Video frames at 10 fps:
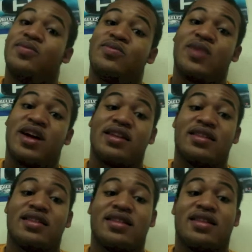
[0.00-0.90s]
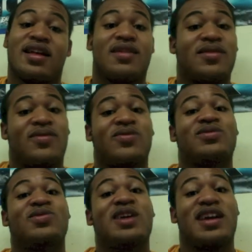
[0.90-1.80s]
But
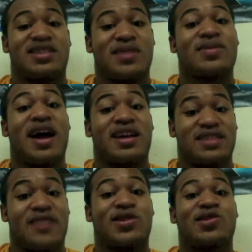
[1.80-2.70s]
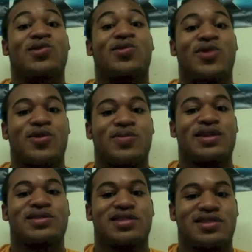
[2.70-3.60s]
we, some guys have to do the real
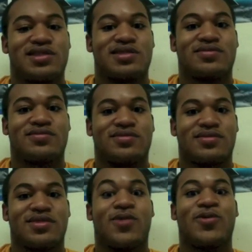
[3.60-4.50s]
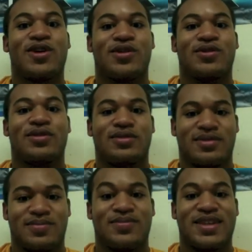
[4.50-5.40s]
business. The real
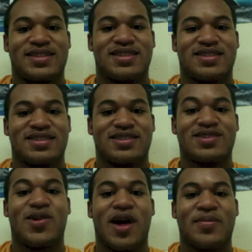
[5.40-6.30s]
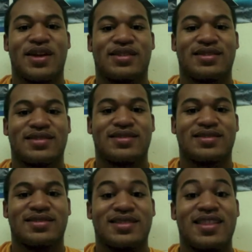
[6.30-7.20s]
business. You know what I mean?
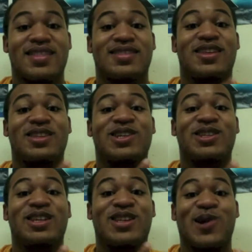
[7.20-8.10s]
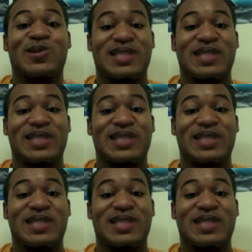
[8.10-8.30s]
The dirty dose.